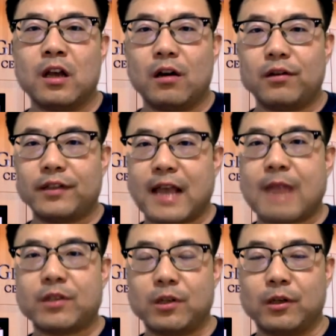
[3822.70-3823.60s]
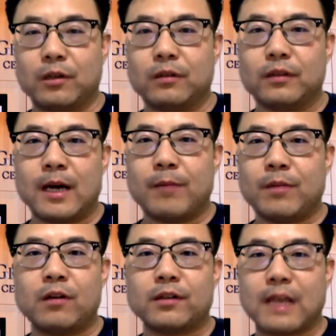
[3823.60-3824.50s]
Whole stem cell, um, you
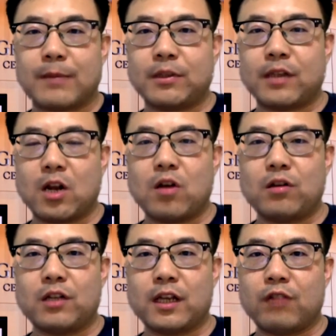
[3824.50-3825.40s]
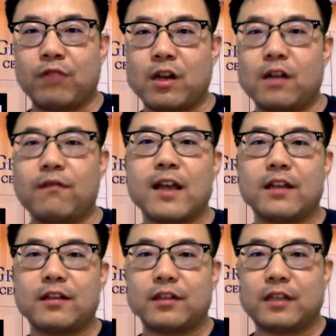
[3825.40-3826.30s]
know, whole stem cell technology can really
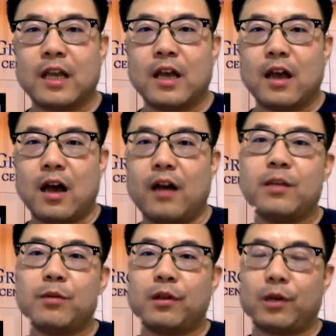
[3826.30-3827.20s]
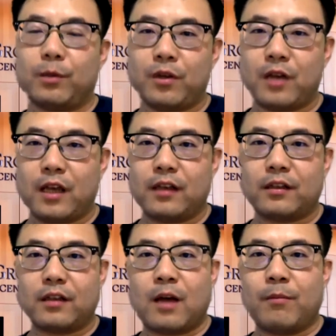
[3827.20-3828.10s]
advance uh,
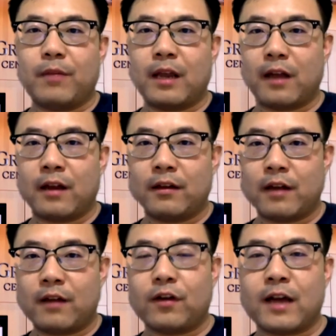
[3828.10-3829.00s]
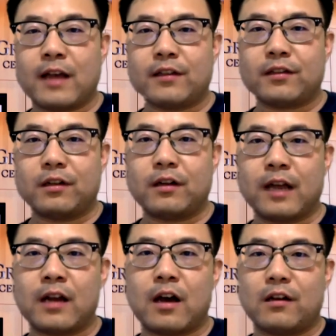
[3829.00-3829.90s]
immunotherapeutics um, and, and, and for cancer
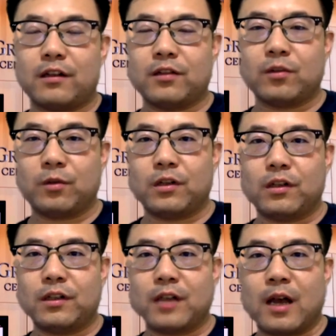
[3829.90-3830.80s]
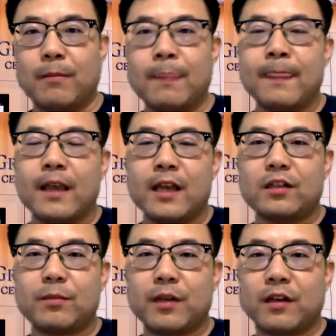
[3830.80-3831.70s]
and other disorders. Um, it's
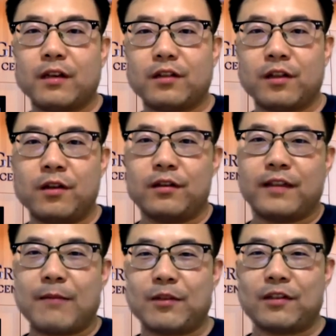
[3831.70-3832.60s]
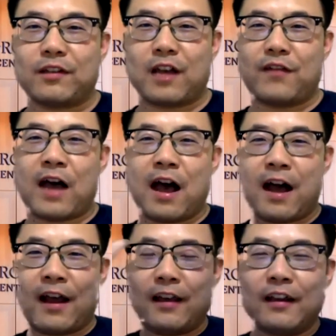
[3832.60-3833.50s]
just because, you know, stem cells are kind of
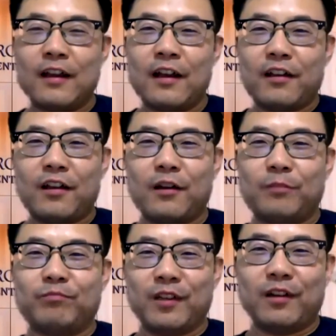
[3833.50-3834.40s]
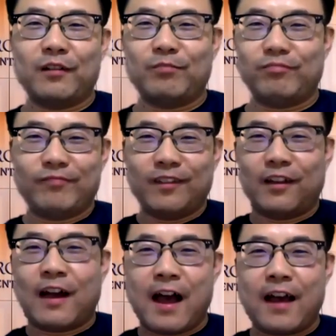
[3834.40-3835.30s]
high, you know, you know,
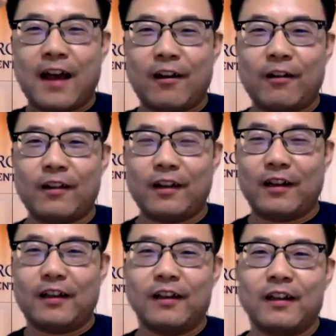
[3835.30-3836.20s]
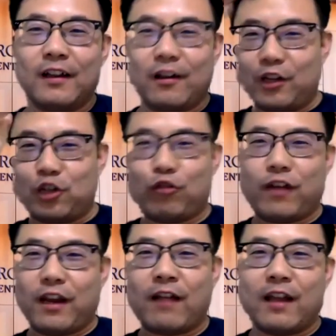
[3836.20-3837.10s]
the high on the, on the
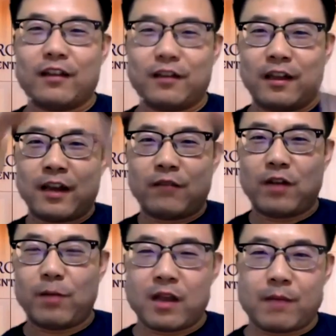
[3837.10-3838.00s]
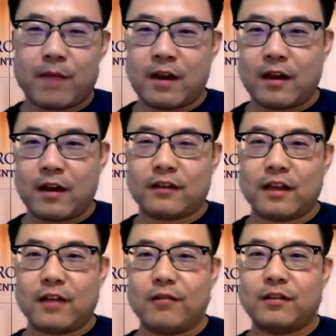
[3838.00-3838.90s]
tree, right? It can really become any other
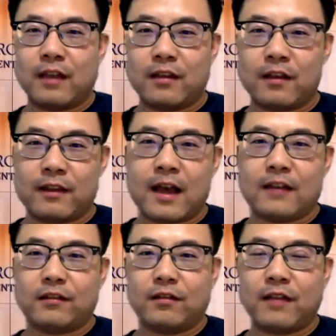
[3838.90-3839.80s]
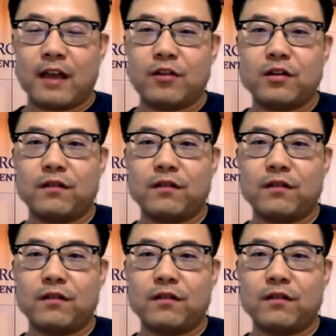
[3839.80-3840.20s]
cells. And yeah, that has that huge